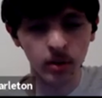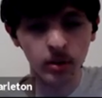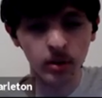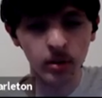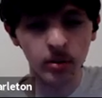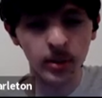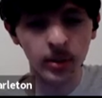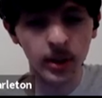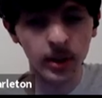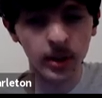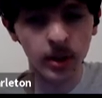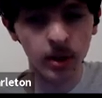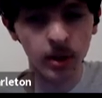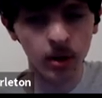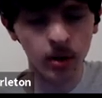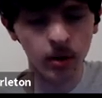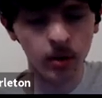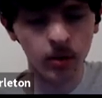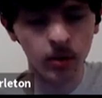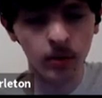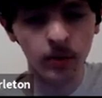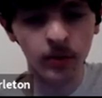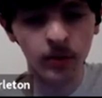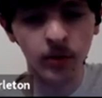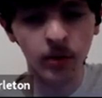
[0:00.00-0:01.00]
to be
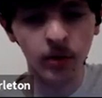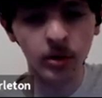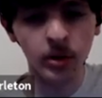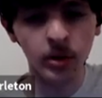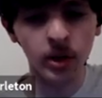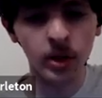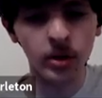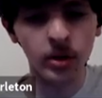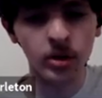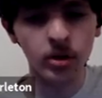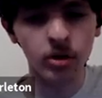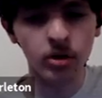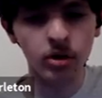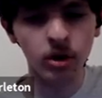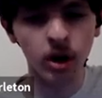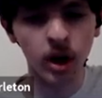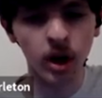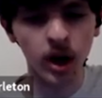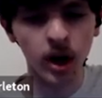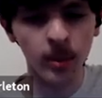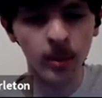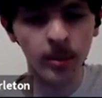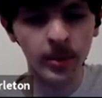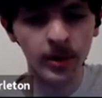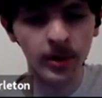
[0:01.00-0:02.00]
no voltage
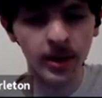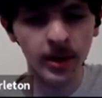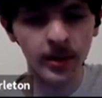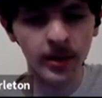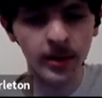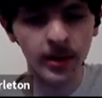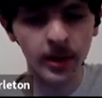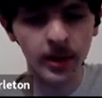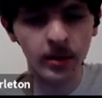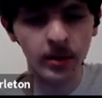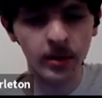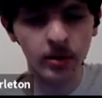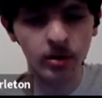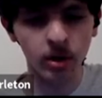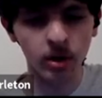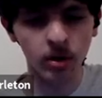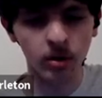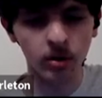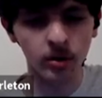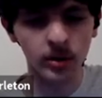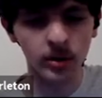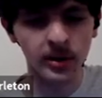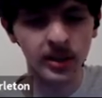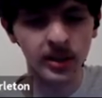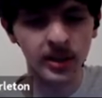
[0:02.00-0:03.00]
drop in the
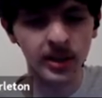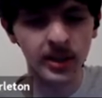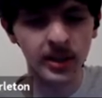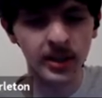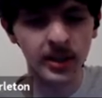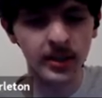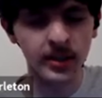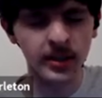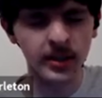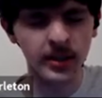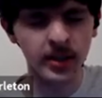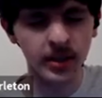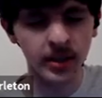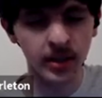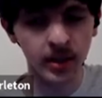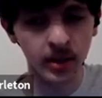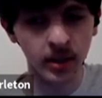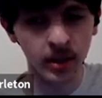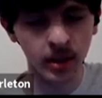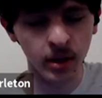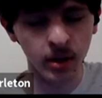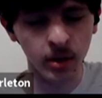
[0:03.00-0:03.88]
internal resistance,